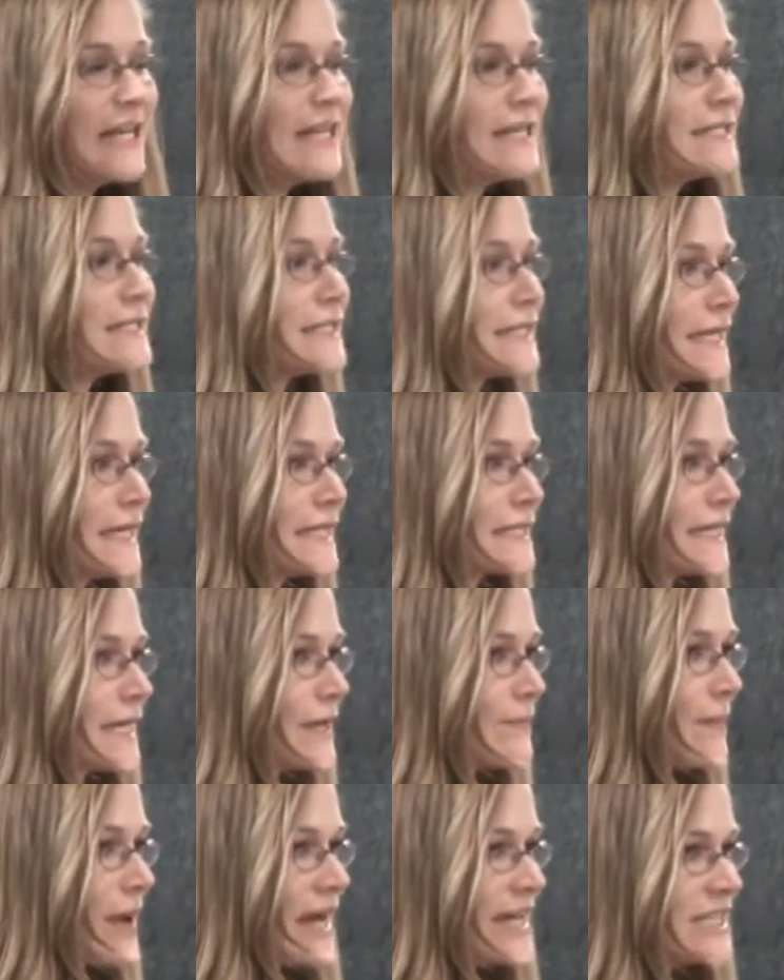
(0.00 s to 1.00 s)
This is things
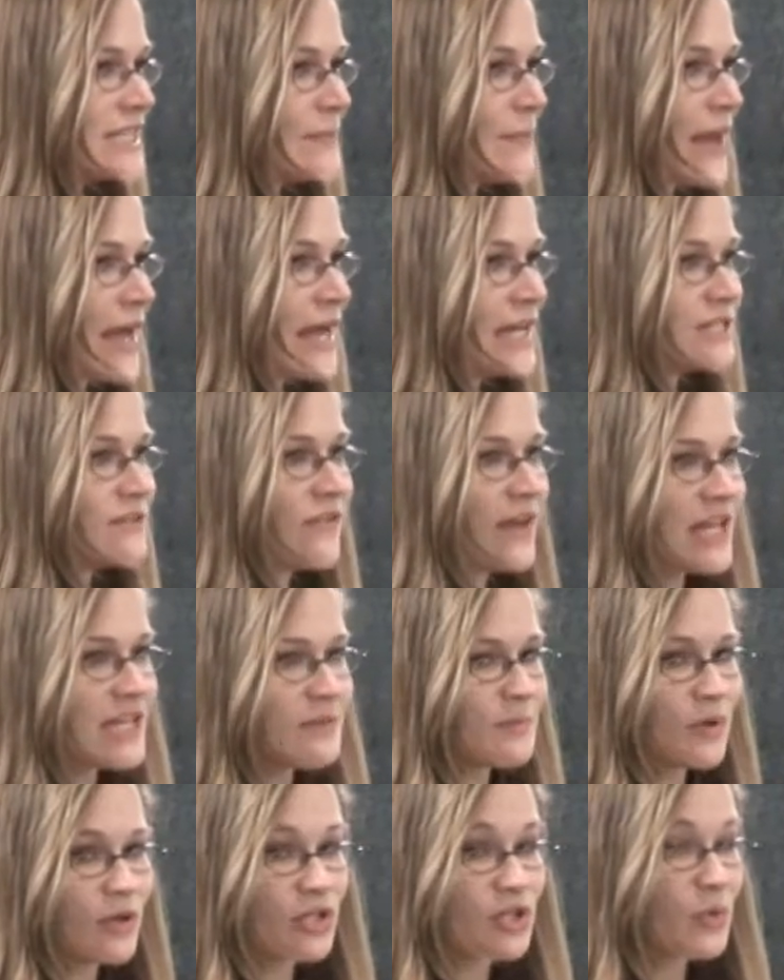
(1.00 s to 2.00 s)
like MySpace,
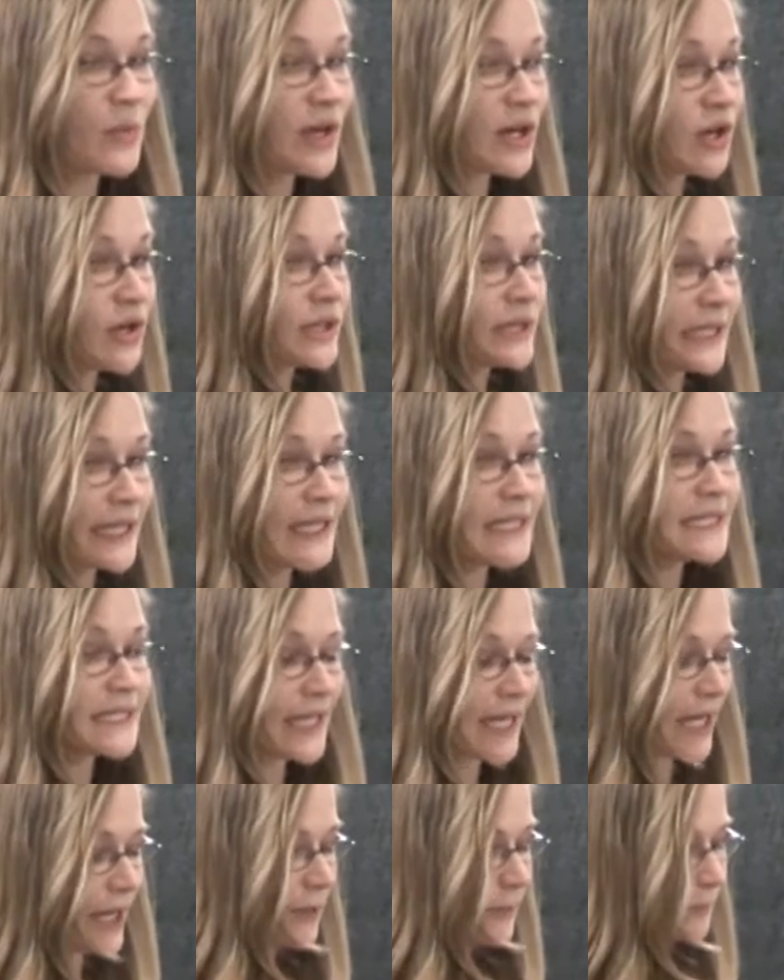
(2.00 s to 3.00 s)
Facebook, Twitter, and
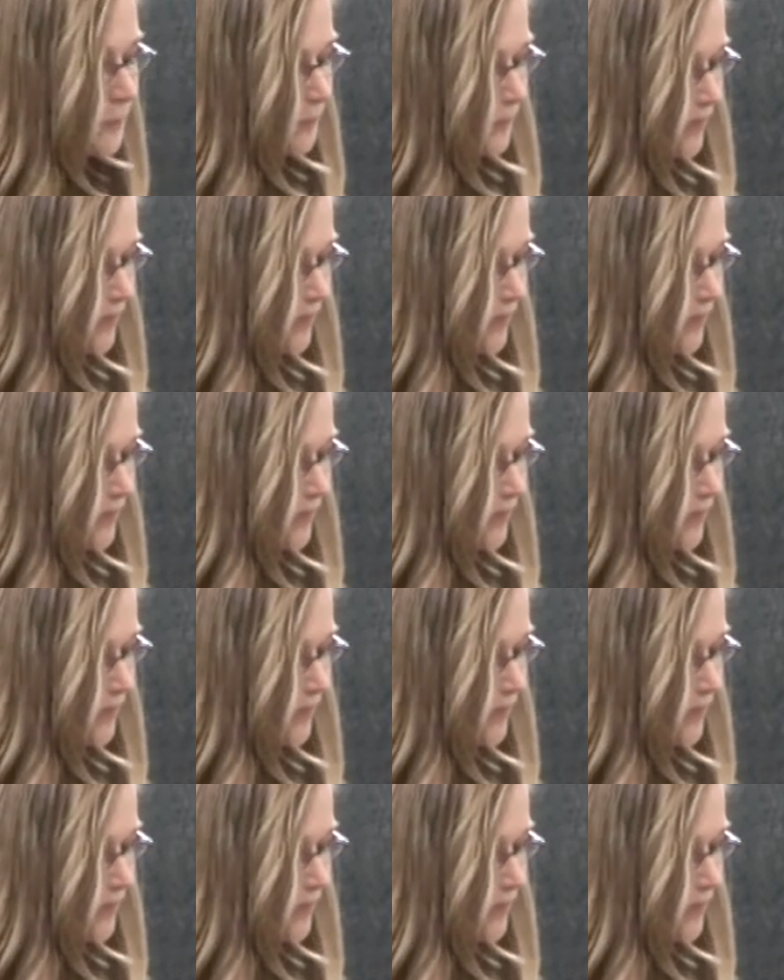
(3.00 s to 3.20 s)
LinkedIn.